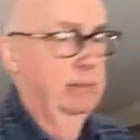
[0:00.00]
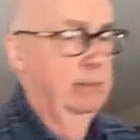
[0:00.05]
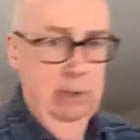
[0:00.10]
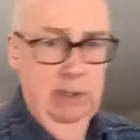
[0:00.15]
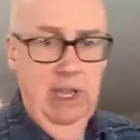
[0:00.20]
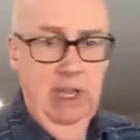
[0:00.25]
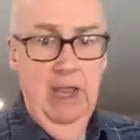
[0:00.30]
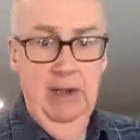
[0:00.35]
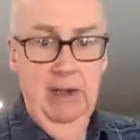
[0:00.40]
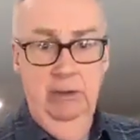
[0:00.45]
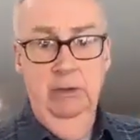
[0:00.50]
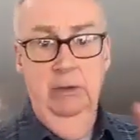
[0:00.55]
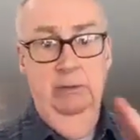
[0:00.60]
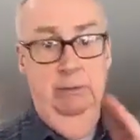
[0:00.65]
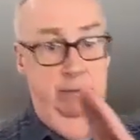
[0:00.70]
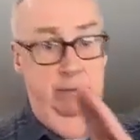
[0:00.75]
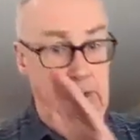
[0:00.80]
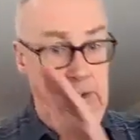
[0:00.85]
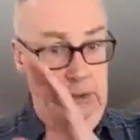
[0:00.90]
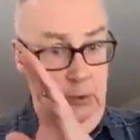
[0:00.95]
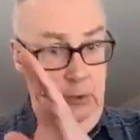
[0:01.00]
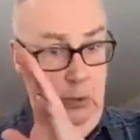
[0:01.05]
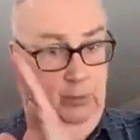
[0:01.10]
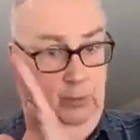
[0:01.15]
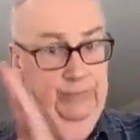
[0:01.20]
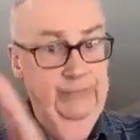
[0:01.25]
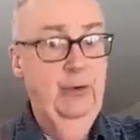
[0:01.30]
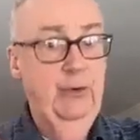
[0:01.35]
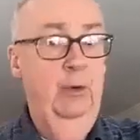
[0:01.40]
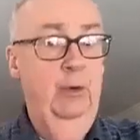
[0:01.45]
Again, you
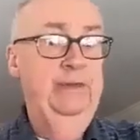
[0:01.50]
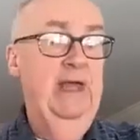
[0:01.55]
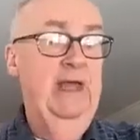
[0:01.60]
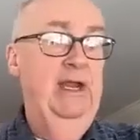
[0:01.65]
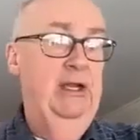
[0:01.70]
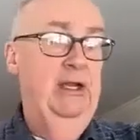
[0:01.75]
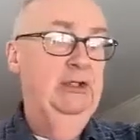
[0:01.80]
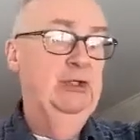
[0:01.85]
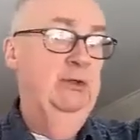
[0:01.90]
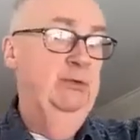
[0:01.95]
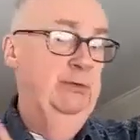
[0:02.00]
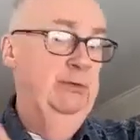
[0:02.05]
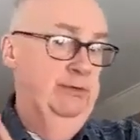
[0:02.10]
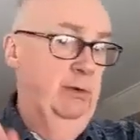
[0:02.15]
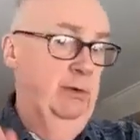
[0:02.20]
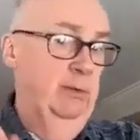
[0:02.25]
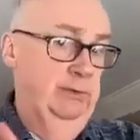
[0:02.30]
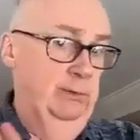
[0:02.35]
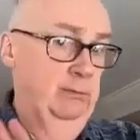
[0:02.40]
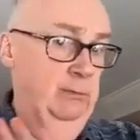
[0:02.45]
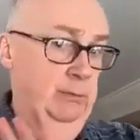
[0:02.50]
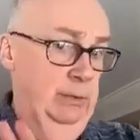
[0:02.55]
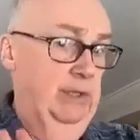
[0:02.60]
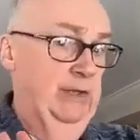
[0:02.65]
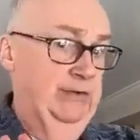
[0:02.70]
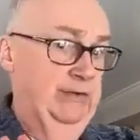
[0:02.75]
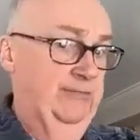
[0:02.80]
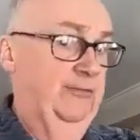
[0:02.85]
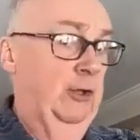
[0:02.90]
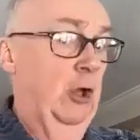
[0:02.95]
always start with that issue, so
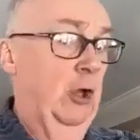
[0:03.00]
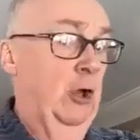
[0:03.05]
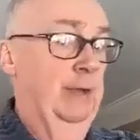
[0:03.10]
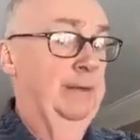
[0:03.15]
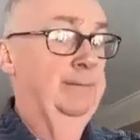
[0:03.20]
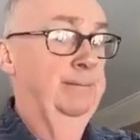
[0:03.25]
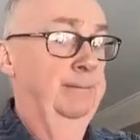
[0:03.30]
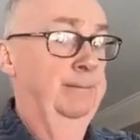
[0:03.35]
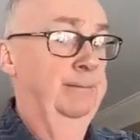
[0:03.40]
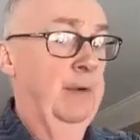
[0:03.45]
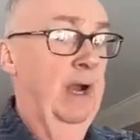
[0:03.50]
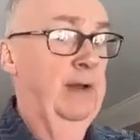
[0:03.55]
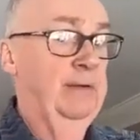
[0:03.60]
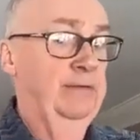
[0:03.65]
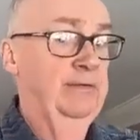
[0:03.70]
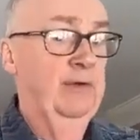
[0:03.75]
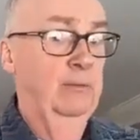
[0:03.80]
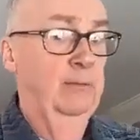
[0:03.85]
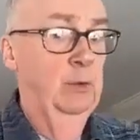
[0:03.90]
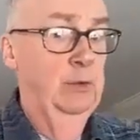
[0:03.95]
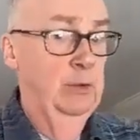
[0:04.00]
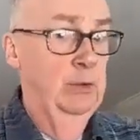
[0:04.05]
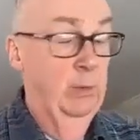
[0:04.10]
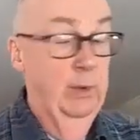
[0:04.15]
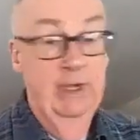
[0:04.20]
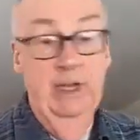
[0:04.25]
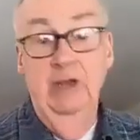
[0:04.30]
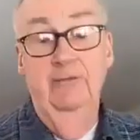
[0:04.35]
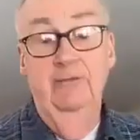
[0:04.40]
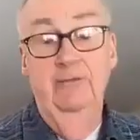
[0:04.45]
it's flawed, right? So when you're
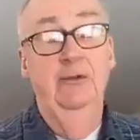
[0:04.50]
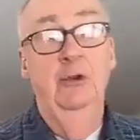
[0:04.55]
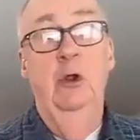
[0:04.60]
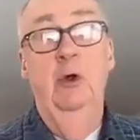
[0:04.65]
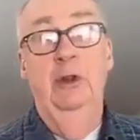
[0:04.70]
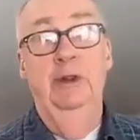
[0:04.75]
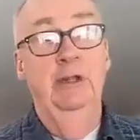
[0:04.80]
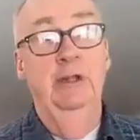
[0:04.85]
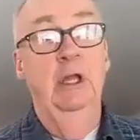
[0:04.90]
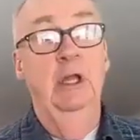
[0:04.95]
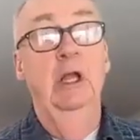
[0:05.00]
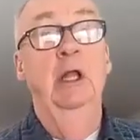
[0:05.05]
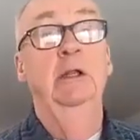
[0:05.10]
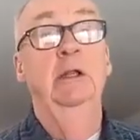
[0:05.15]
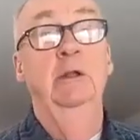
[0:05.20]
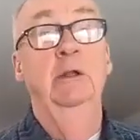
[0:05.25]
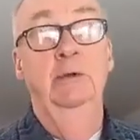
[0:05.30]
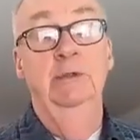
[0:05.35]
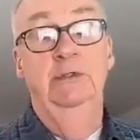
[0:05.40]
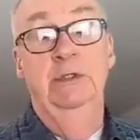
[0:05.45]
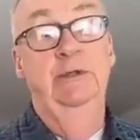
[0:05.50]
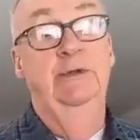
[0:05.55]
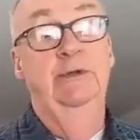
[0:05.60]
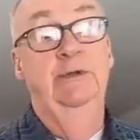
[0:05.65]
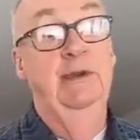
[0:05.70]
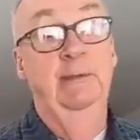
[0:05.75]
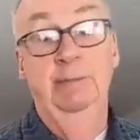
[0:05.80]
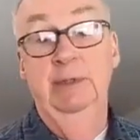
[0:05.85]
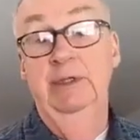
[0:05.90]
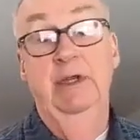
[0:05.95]
reading the flaw, the conclusion
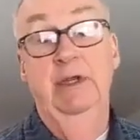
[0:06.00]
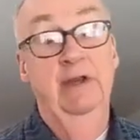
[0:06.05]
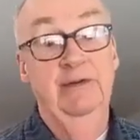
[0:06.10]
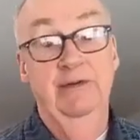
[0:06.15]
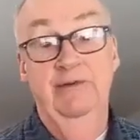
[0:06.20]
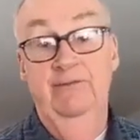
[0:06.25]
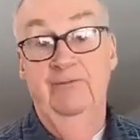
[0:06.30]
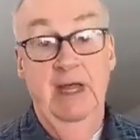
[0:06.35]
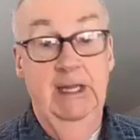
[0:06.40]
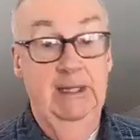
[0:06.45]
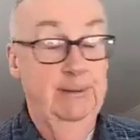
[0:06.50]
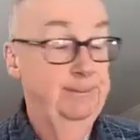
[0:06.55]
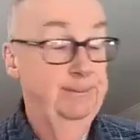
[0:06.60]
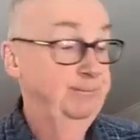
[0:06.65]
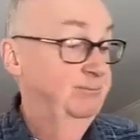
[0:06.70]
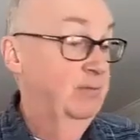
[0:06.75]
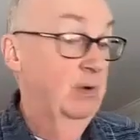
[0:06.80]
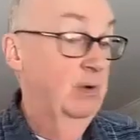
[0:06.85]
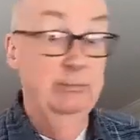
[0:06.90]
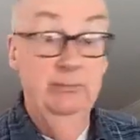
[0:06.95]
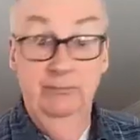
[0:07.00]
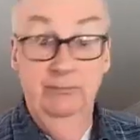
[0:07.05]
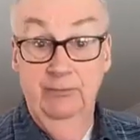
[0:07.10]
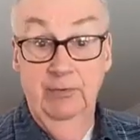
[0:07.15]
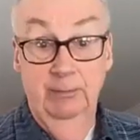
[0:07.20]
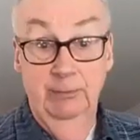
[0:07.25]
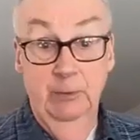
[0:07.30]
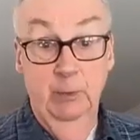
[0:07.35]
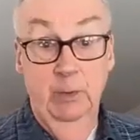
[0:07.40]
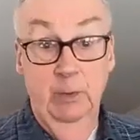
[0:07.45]
simply doesn't follow
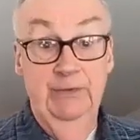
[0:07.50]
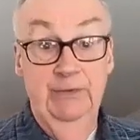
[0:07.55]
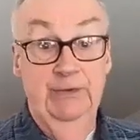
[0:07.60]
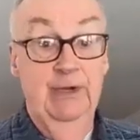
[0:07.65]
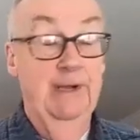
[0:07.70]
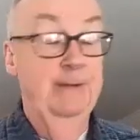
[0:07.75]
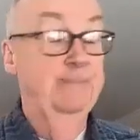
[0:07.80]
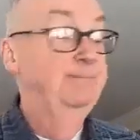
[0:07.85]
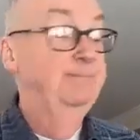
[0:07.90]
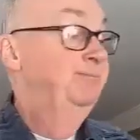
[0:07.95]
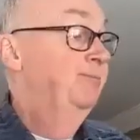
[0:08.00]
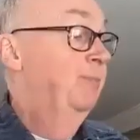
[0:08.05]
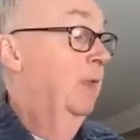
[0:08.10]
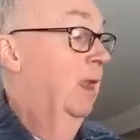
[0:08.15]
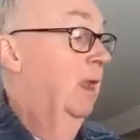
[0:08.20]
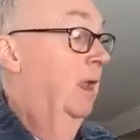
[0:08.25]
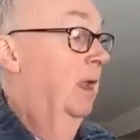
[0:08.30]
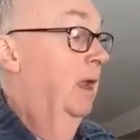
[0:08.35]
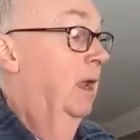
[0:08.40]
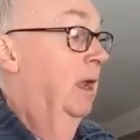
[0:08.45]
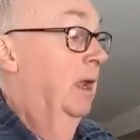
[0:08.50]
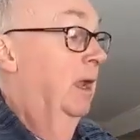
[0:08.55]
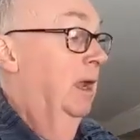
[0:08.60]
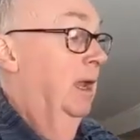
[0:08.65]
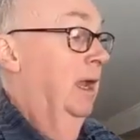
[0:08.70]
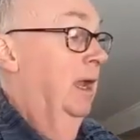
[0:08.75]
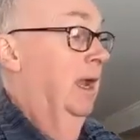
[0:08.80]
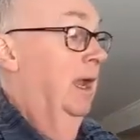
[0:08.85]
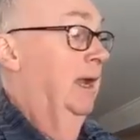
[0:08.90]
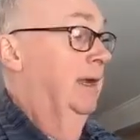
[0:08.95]
from the reasoning.
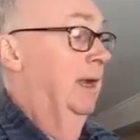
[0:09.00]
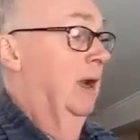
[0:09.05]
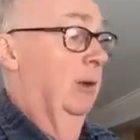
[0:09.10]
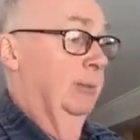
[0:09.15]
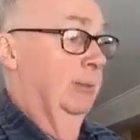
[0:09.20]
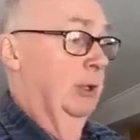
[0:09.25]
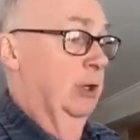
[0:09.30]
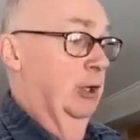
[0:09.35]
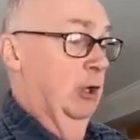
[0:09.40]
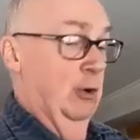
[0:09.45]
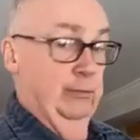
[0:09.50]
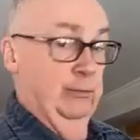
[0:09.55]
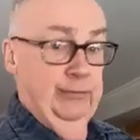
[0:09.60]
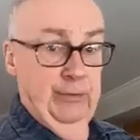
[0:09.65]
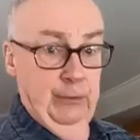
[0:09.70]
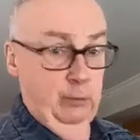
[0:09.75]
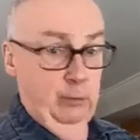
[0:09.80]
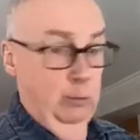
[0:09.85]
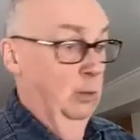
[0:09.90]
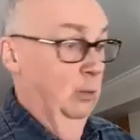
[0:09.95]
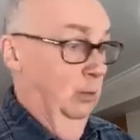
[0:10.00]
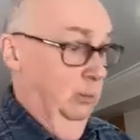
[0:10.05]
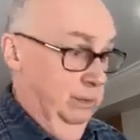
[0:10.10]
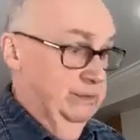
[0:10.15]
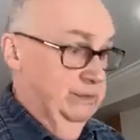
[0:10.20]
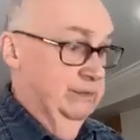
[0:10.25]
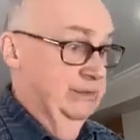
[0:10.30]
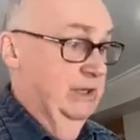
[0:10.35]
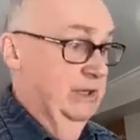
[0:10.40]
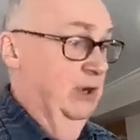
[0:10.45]
And now I'm going to go to the rule,
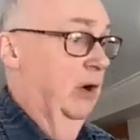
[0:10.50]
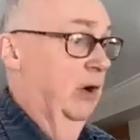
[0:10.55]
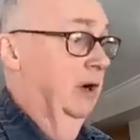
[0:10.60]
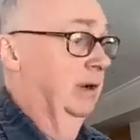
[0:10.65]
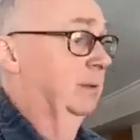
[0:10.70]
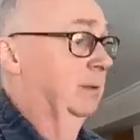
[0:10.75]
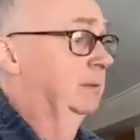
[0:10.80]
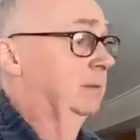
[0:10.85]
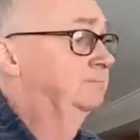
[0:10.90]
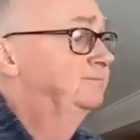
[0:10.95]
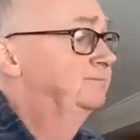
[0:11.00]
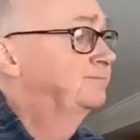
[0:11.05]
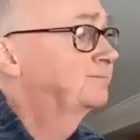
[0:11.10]
which is the argument.